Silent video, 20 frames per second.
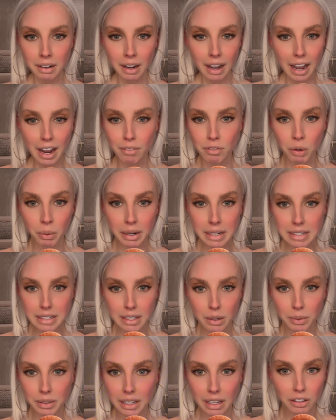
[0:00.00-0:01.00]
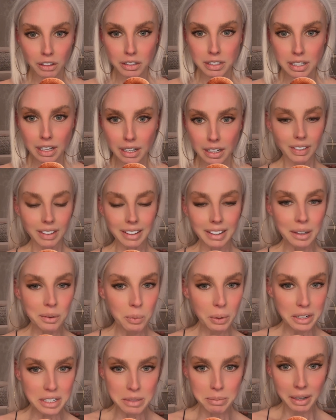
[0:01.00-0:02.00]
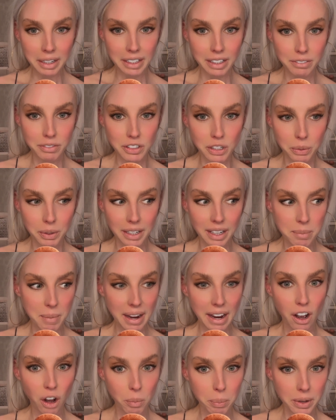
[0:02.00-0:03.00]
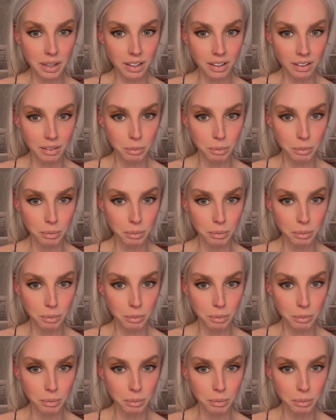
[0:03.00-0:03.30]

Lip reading: I have no idea what that looks like. And what is my gift doing? Am I helping?